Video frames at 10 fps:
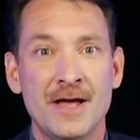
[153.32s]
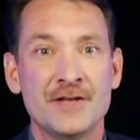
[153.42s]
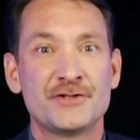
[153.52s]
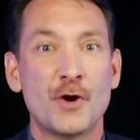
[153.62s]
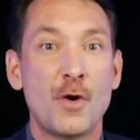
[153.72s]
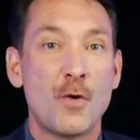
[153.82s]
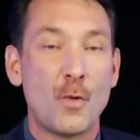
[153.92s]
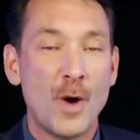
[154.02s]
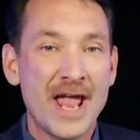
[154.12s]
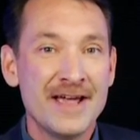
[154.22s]
So
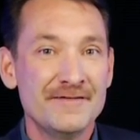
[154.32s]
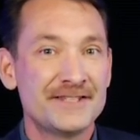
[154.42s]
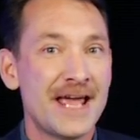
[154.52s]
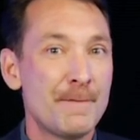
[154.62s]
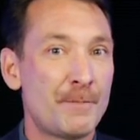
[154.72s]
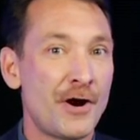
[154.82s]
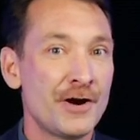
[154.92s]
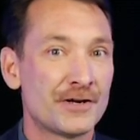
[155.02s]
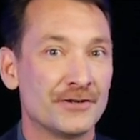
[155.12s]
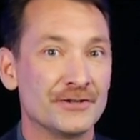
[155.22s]
waves and
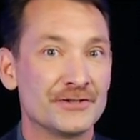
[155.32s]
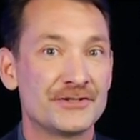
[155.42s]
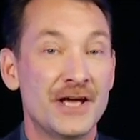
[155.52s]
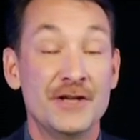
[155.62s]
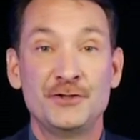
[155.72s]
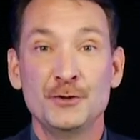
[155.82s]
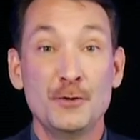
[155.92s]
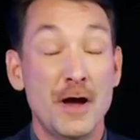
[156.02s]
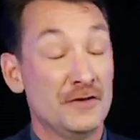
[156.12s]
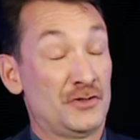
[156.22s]
particles,
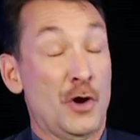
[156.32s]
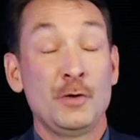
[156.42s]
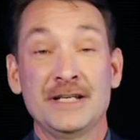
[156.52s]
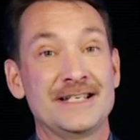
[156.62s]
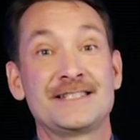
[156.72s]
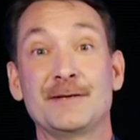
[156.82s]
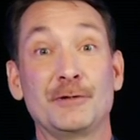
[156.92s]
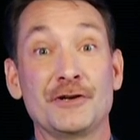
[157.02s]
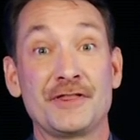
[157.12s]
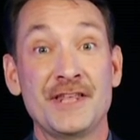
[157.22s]
two totally
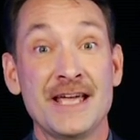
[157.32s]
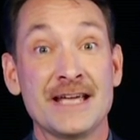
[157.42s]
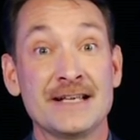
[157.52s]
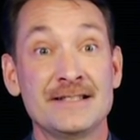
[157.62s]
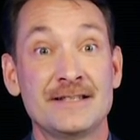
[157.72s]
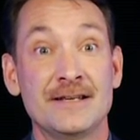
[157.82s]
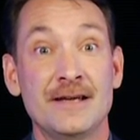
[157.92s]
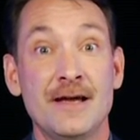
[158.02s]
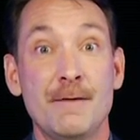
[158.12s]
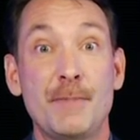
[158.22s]
dissimilar things,
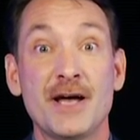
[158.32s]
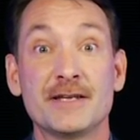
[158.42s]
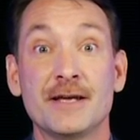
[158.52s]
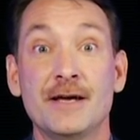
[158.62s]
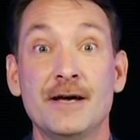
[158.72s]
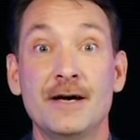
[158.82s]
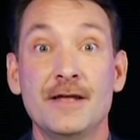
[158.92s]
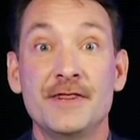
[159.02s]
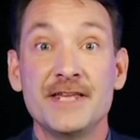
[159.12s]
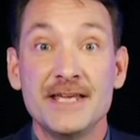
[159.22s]
but
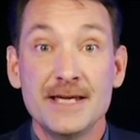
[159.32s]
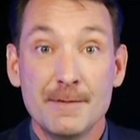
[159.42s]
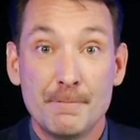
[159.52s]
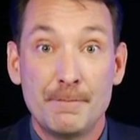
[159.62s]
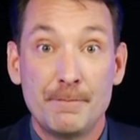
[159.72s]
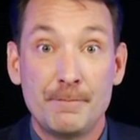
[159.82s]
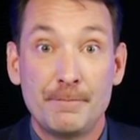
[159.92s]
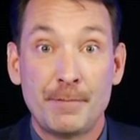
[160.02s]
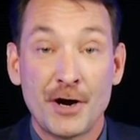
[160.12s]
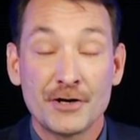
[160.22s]
the
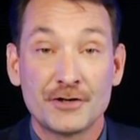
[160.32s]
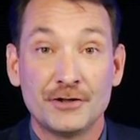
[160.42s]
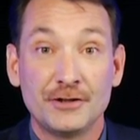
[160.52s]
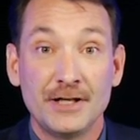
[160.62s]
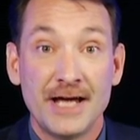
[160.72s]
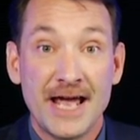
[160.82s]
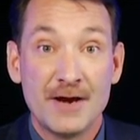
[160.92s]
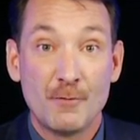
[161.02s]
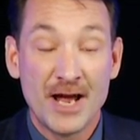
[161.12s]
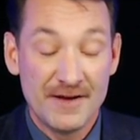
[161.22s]
particle
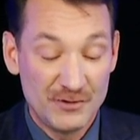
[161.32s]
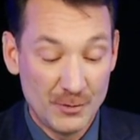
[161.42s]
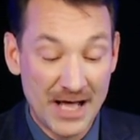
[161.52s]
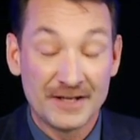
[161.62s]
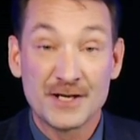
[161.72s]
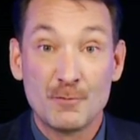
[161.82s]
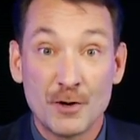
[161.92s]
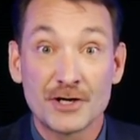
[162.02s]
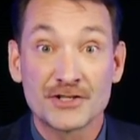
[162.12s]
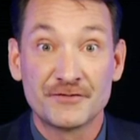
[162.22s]
and wave duality
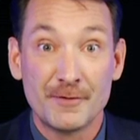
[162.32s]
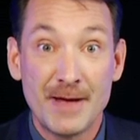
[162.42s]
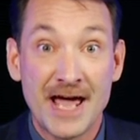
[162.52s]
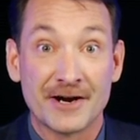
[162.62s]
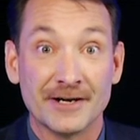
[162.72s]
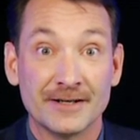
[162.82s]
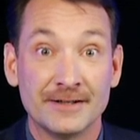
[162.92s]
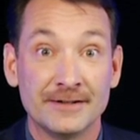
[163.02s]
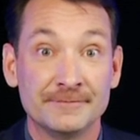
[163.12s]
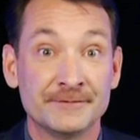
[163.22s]
works for matter.
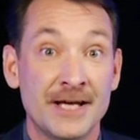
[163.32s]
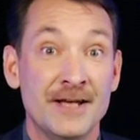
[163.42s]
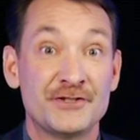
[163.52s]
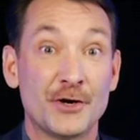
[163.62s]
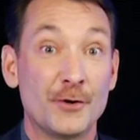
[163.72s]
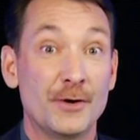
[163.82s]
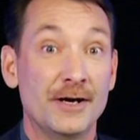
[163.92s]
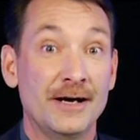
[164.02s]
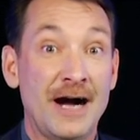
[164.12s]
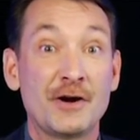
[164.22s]
So
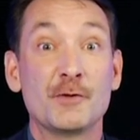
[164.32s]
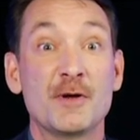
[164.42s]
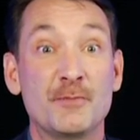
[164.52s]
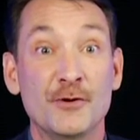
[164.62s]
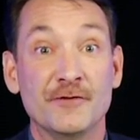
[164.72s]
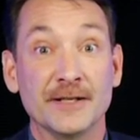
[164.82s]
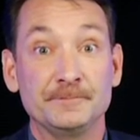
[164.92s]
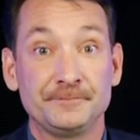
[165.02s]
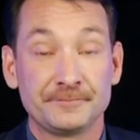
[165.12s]
how can we prove it?